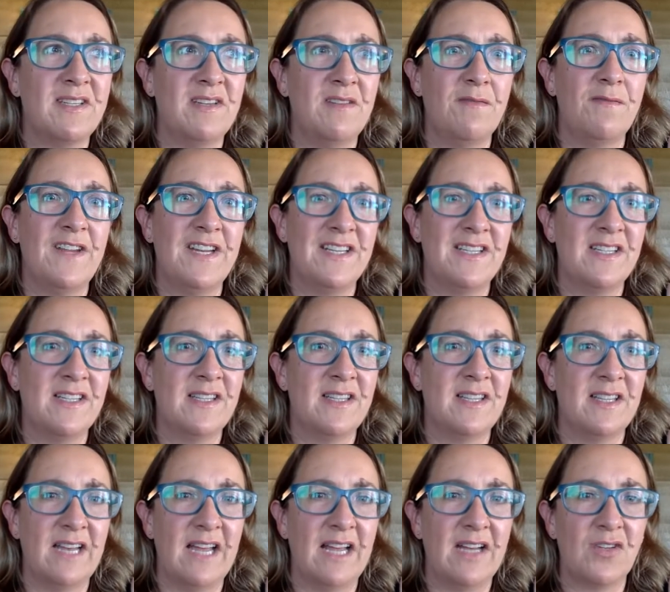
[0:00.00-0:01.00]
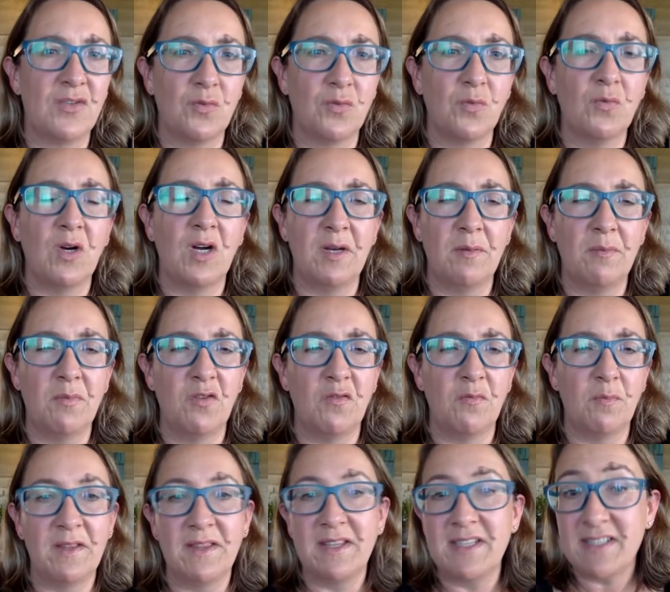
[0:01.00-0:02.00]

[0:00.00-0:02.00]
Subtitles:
invented the natural wine movement.